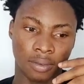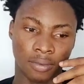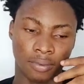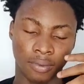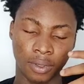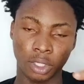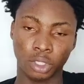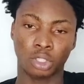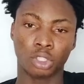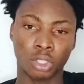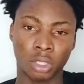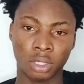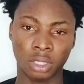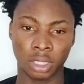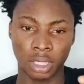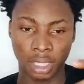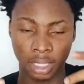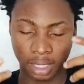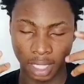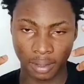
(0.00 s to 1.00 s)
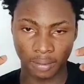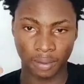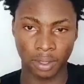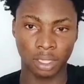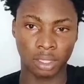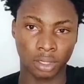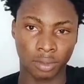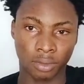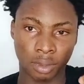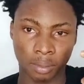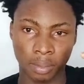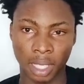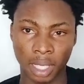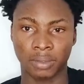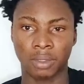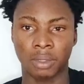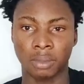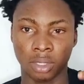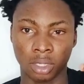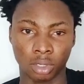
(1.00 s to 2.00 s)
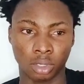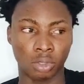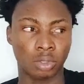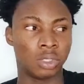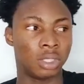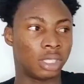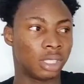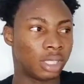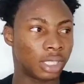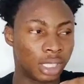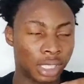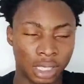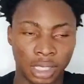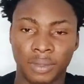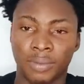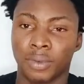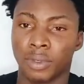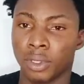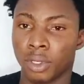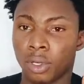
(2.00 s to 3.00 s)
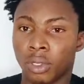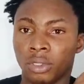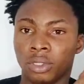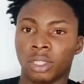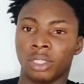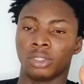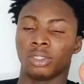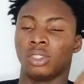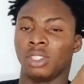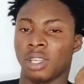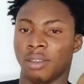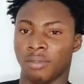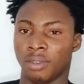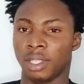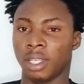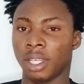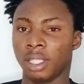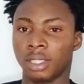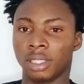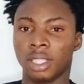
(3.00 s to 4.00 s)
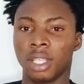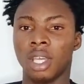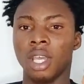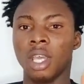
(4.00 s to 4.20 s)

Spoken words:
feature, the interface of the platform is good. It's easy for your audience to navigate.